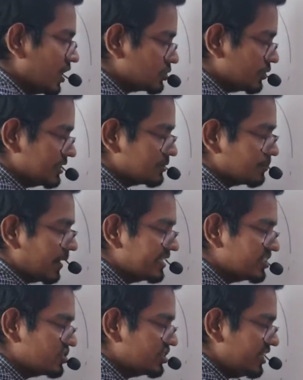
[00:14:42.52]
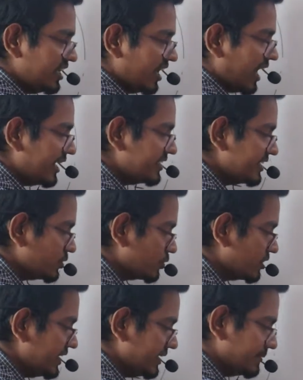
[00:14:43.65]
so it is minus g and into
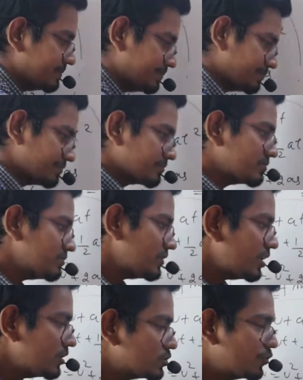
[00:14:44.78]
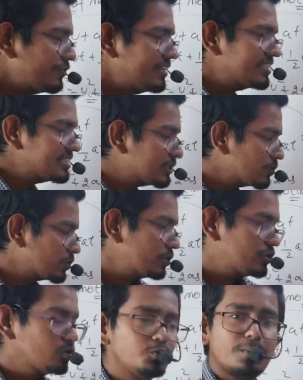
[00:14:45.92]
t. So v is equal to
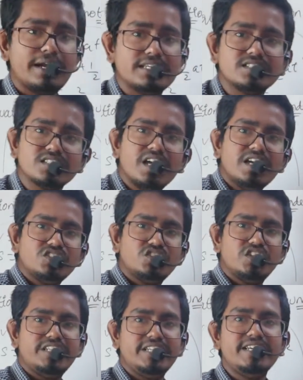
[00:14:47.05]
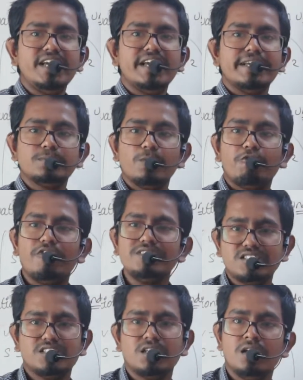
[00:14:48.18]
u minus gt is my
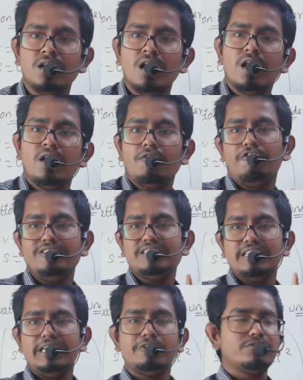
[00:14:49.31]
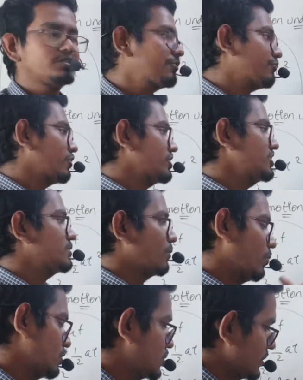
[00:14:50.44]
first equation for this
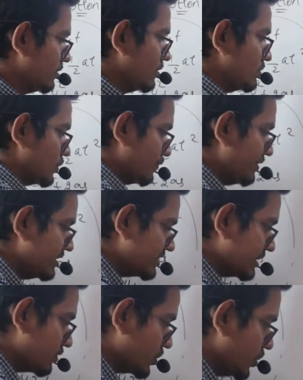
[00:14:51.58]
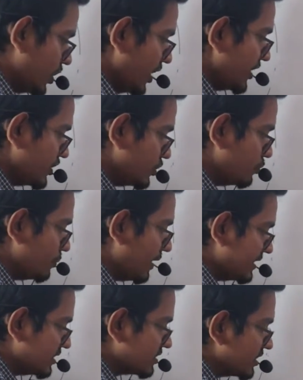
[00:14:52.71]
motion. So v is equal to u
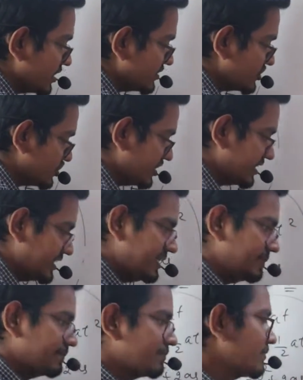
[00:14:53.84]
minus gt.